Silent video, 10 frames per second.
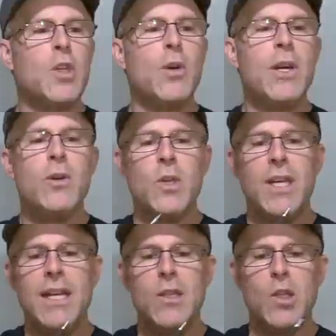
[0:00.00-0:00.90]
So here's
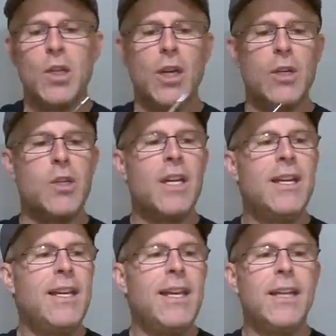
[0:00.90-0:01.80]
the insert.
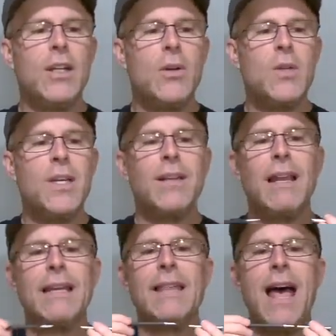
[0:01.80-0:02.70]
It goes in
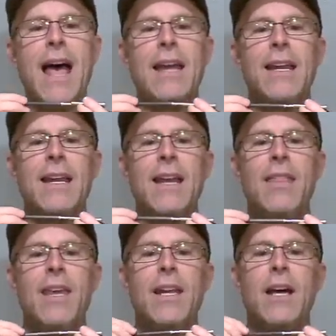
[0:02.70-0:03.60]
like that,
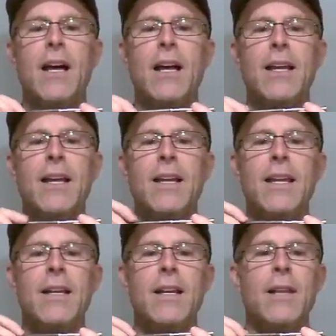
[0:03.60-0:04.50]
and then
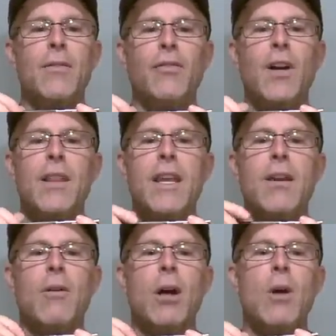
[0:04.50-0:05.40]
it in the front of the
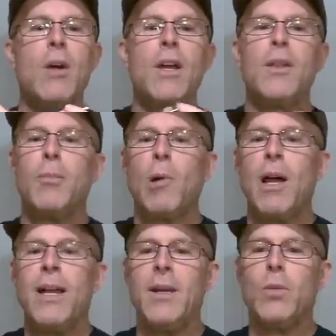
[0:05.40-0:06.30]
arrow, the
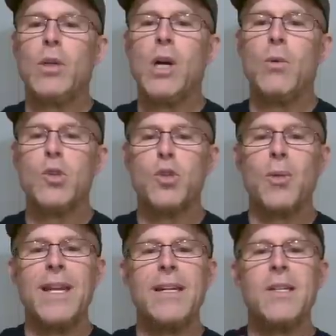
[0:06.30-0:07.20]
broadhead will go
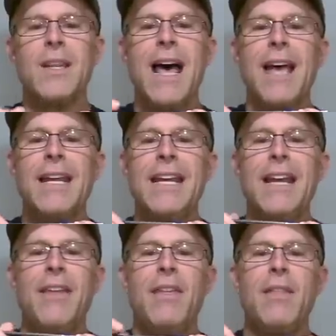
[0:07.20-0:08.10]
straight into that,
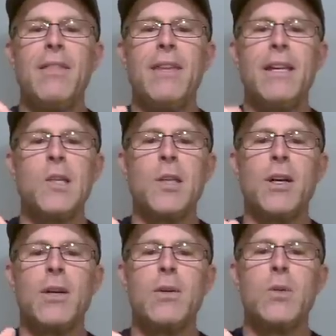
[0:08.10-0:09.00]
and then this
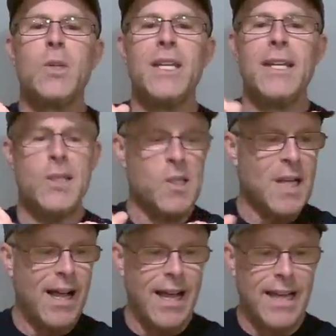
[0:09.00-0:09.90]
goes
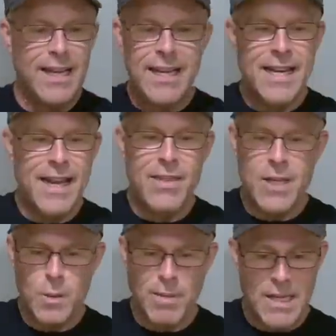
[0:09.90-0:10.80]
inside, and
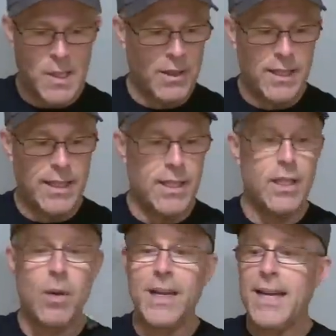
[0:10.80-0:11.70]
this basically can
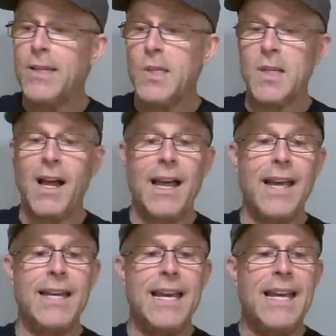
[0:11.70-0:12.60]
go
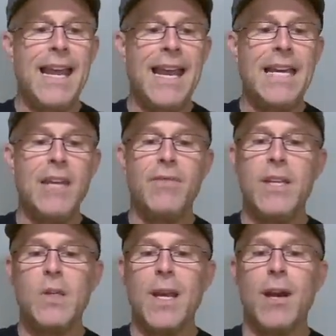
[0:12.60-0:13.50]
inside any of
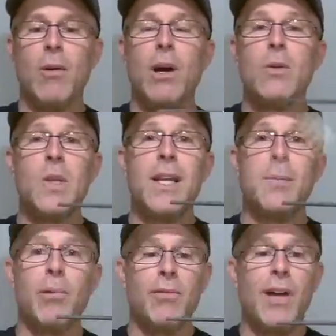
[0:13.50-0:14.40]
these arrows, and
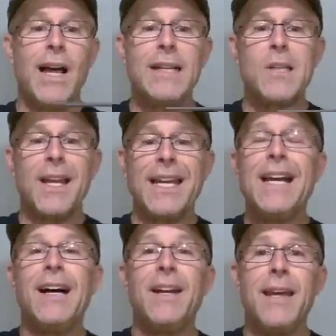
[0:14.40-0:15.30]
it provides like
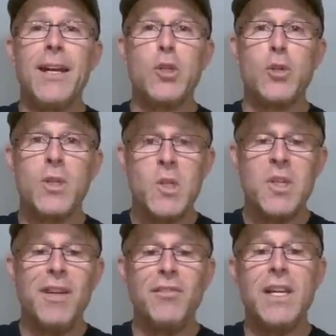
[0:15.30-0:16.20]
an extra
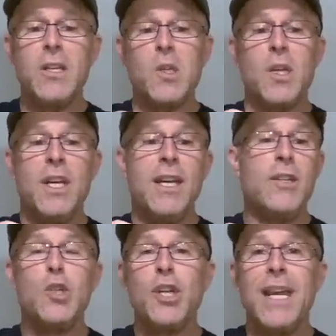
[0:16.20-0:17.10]
stiffness
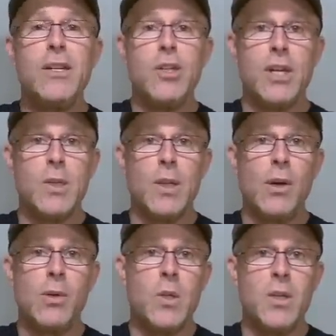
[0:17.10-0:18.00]
and changes the
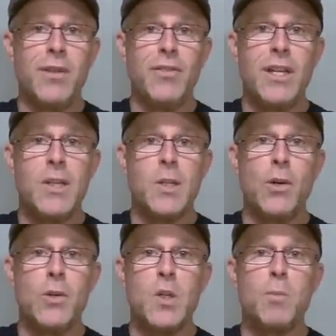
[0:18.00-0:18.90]
whole stiffness, the
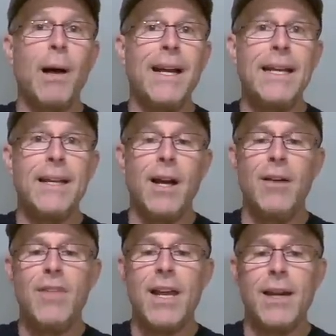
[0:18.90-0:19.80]
whole spining
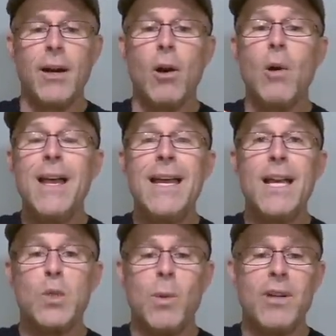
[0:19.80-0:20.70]
of that arrow,
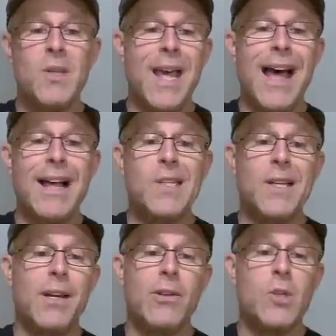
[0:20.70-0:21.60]
as well as adds
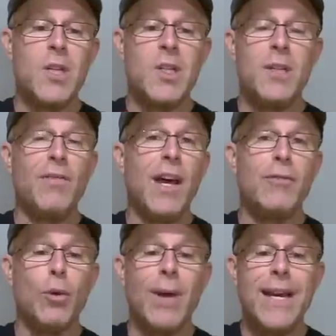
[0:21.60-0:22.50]
another
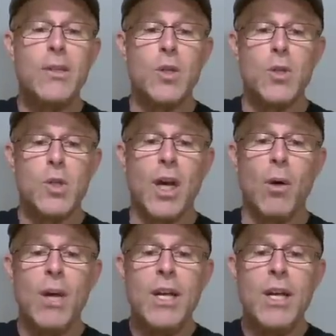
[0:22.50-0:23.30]
65 grains or so.